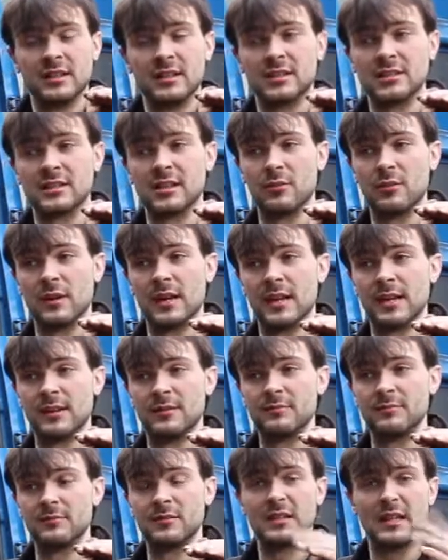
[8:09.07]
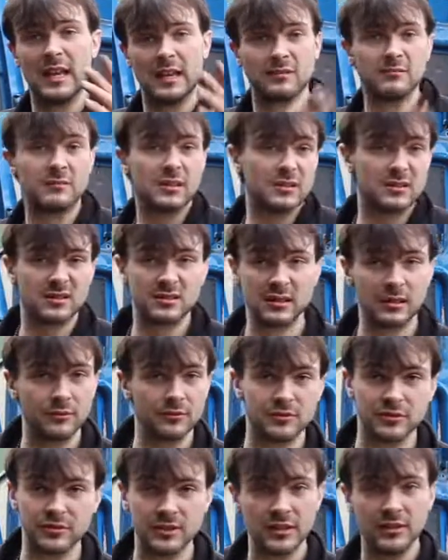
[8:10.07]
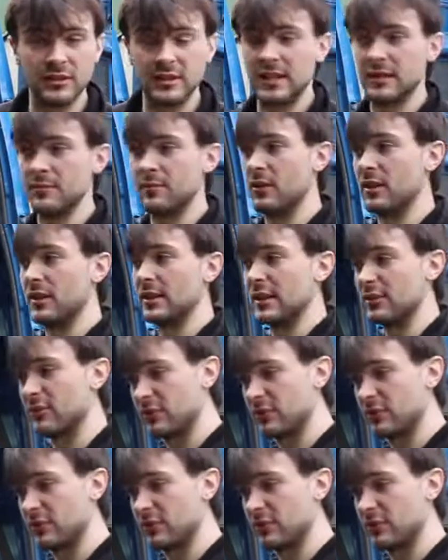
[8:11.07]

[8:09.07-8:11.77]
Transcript: So yeah, that was just the idea behind that,